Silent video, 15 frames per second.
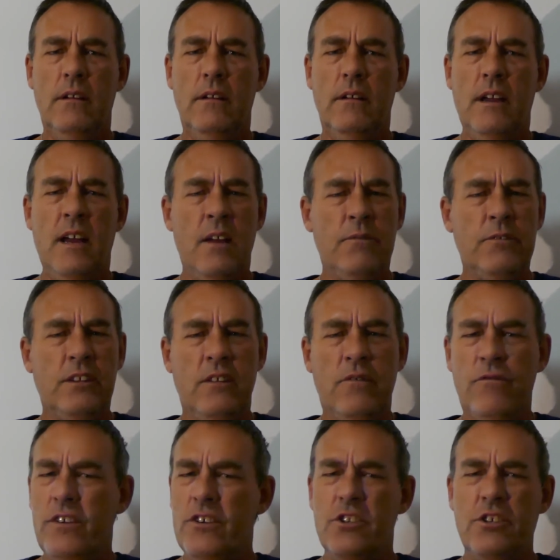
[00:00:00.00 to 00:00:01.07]
After the
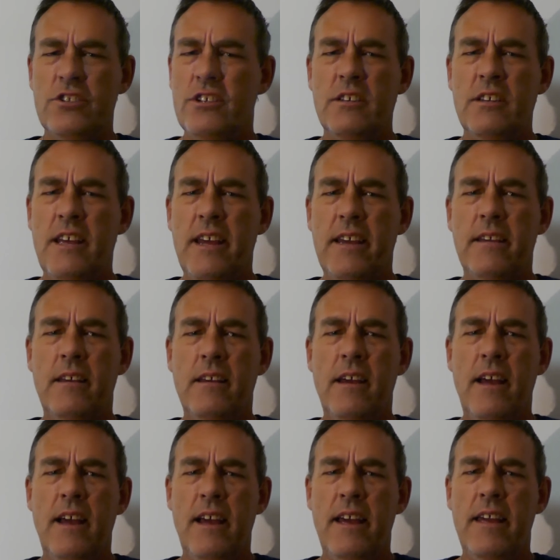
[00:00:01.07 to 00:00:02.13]
vicious attack,
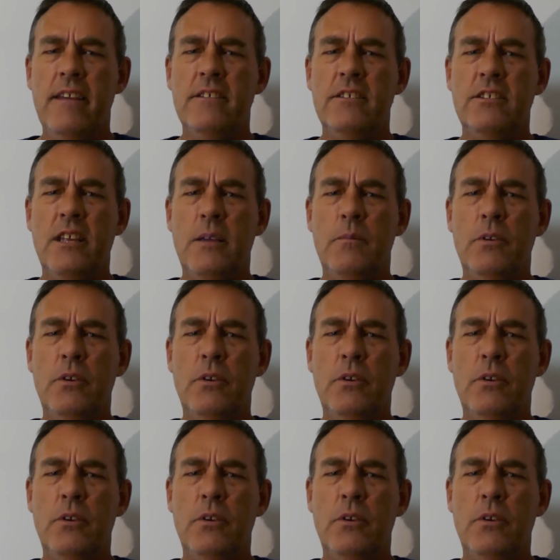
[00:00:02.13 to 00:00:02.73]
Haig stabbed